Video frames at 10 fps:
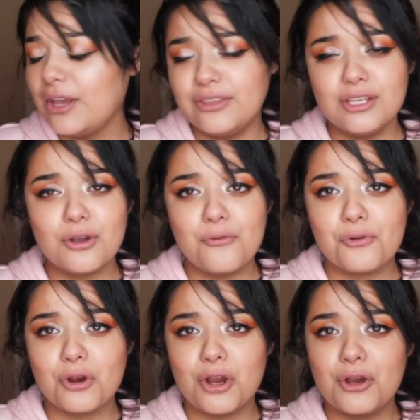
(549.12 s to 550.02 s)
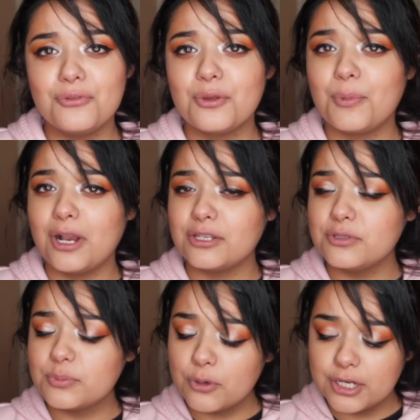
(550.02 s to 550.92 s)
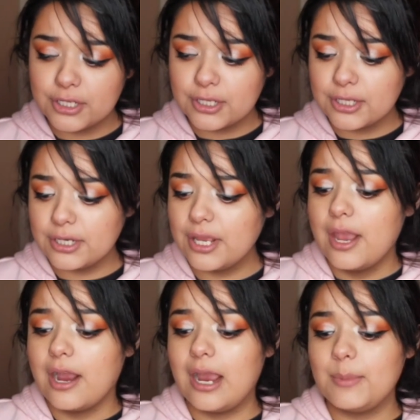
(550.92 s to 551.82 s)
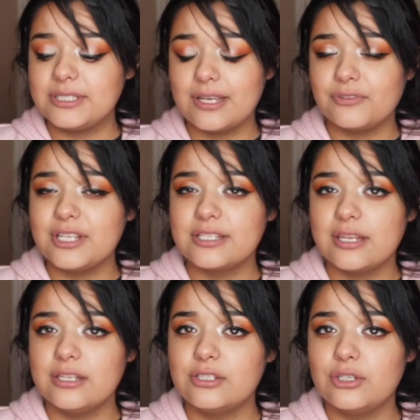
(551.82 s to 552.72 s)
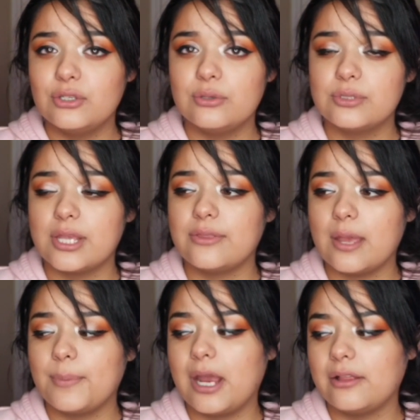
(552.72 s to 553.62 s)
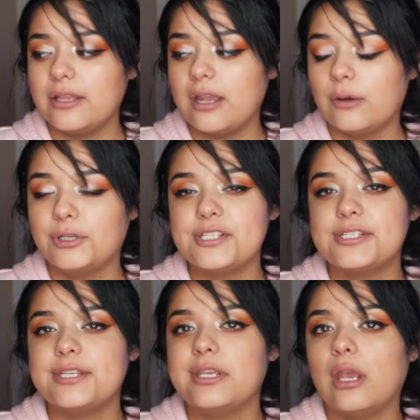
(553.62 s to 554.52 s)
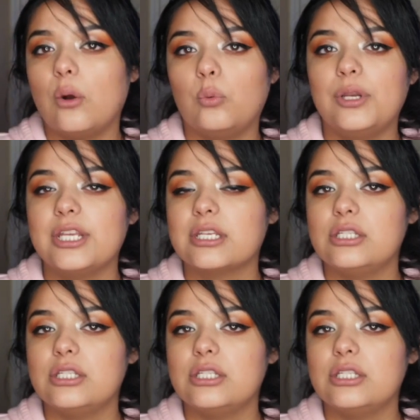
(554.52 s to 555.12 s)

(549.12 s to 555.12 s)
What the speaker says: think overall the box is pretty good. I'm definitely excited to use that palette. I want to see what it can